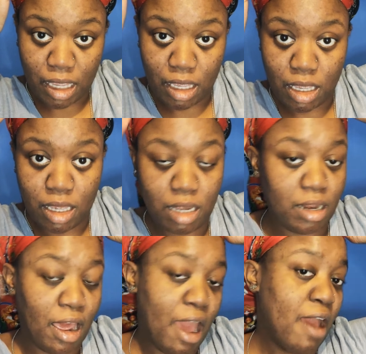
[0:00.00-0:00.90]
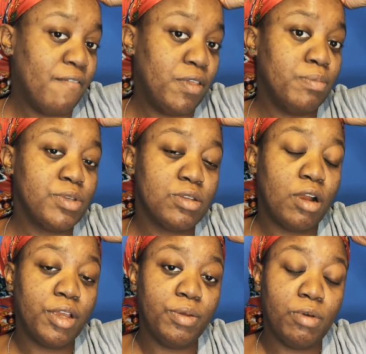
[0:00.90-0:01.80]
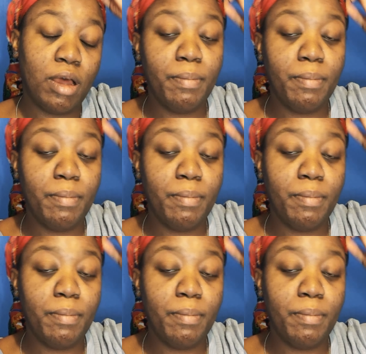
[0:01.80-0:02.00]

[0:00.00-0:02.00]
and have them start you